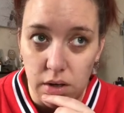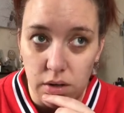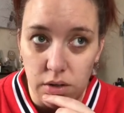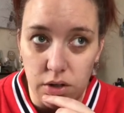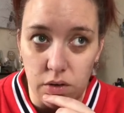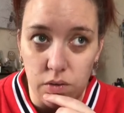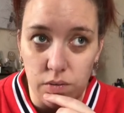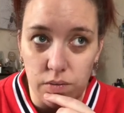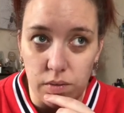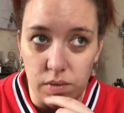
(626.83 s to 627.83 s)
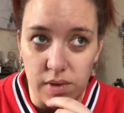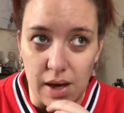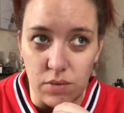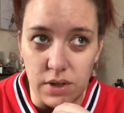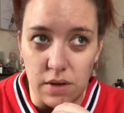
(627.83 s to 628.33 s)
So
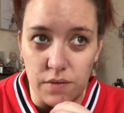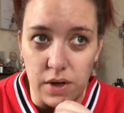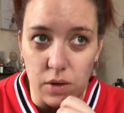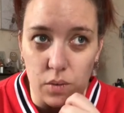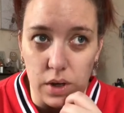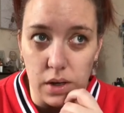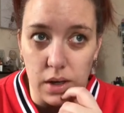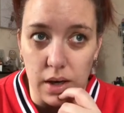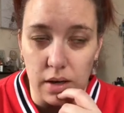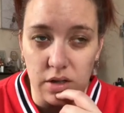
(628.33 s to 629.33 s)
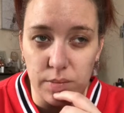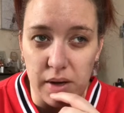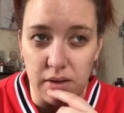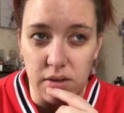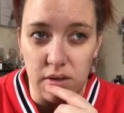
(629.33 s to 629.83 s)
that was something we
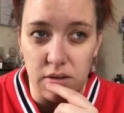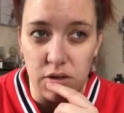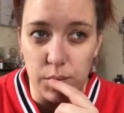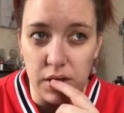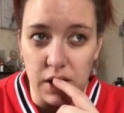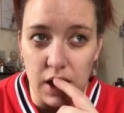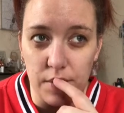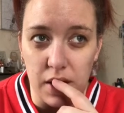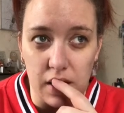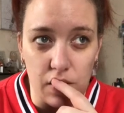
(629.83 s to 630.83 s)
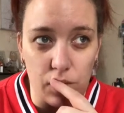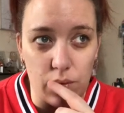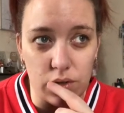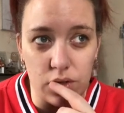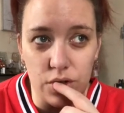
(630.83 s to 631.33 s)
expected to be coming. We
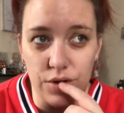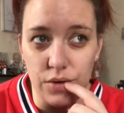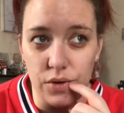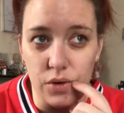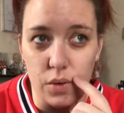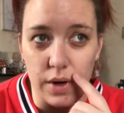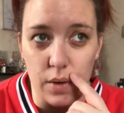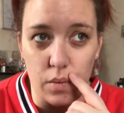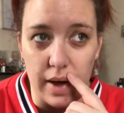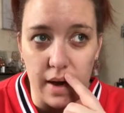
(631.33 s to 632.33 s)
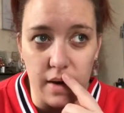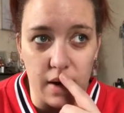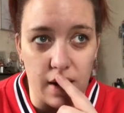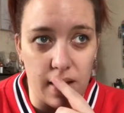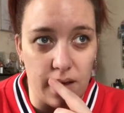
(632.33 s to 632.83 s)
wasn't sure quite when.
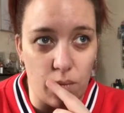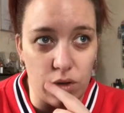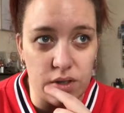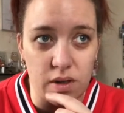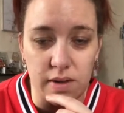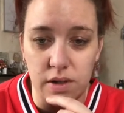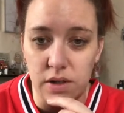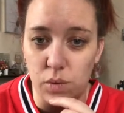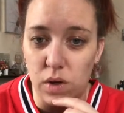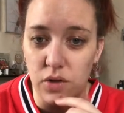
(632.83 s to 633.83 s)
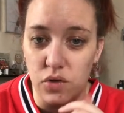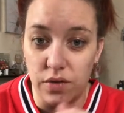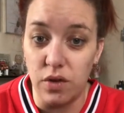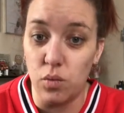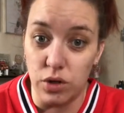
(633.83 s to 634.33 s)
We started to wonder
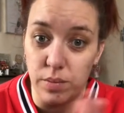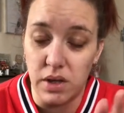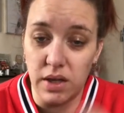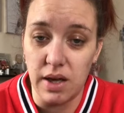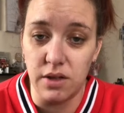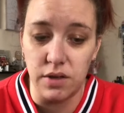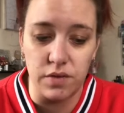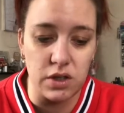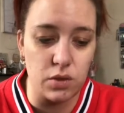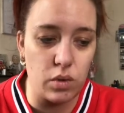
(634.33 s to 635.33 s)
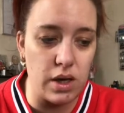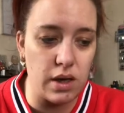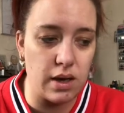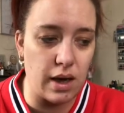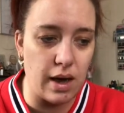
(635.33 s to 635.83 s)
if it would be the end of this
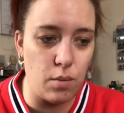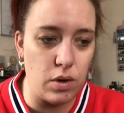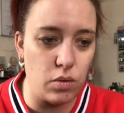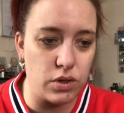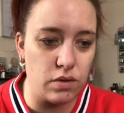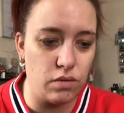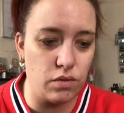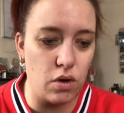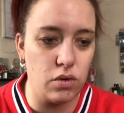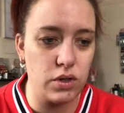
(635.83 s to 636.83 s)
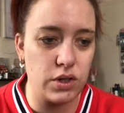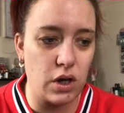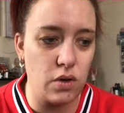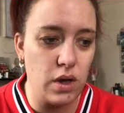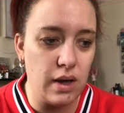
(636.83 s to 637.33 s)
week, and we wasn't wrong. So